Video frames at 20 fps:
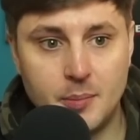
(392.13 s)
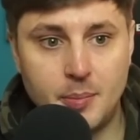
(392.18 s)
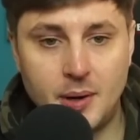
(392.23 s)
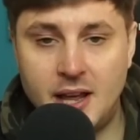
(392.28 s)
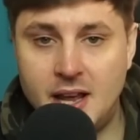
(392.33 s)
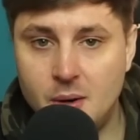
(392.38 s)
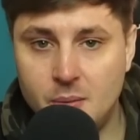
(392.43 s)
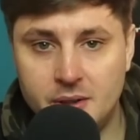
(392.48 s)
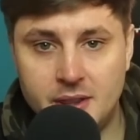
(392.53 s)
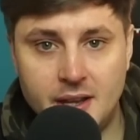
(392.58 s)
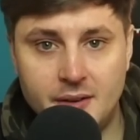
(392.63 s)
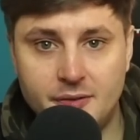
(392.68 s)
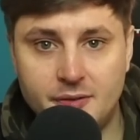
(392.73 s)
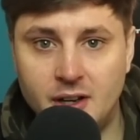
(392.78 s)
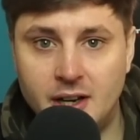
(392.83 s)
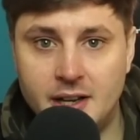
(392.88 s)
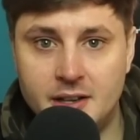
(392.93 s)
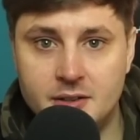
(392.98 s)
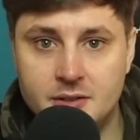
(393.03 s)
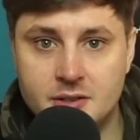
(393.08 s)
play it with their
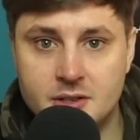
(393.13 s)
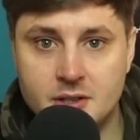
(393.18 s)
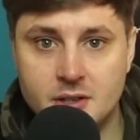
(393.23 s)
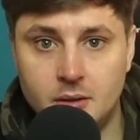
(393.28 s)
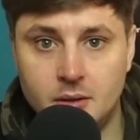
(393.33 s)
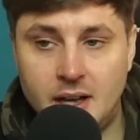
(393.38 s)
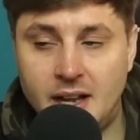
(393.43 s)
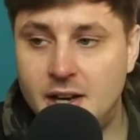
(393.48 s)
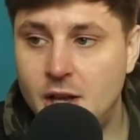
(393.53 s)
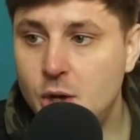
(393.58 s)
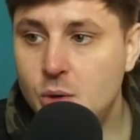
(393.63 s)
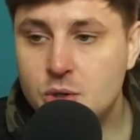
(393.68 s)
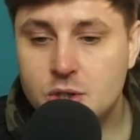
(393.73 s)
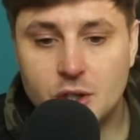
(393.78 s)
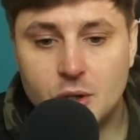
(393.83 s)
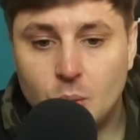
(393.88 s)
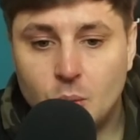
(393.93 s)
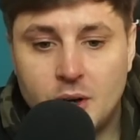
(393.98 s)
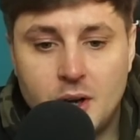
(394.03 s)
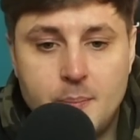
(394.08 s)
friends, and who's
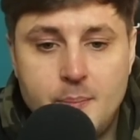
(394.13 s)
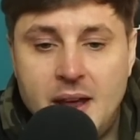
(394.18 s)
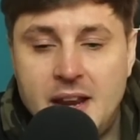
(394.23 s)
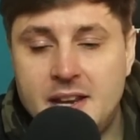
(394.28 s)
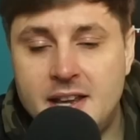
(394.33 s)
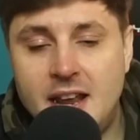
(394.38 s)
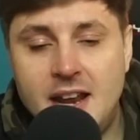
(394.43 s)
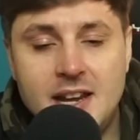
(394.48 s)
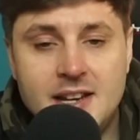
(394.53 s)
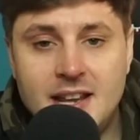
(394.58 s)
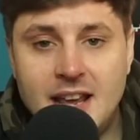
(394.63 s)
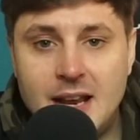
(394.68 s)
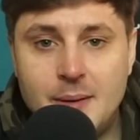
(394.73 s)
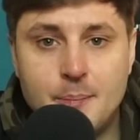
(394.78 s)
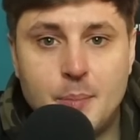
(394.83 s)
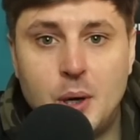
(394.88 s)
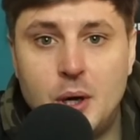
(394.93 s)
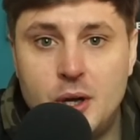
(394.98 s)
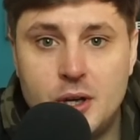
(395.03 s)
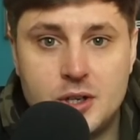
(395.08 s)
going to want to make
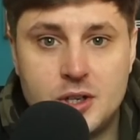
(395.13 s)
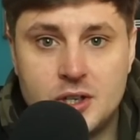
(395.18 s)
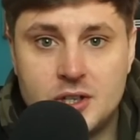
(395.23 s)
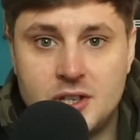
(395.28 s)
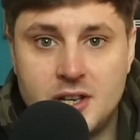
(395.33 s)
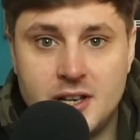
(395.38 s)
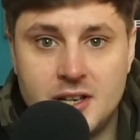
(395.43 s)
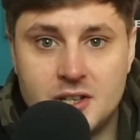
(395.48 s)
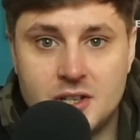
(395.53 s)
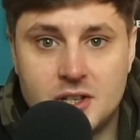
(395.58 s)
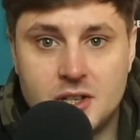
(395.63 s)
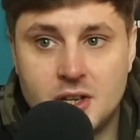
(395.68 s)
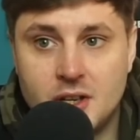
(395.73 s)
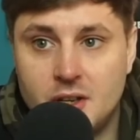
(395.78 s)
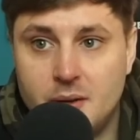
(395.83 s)
in-game purchases to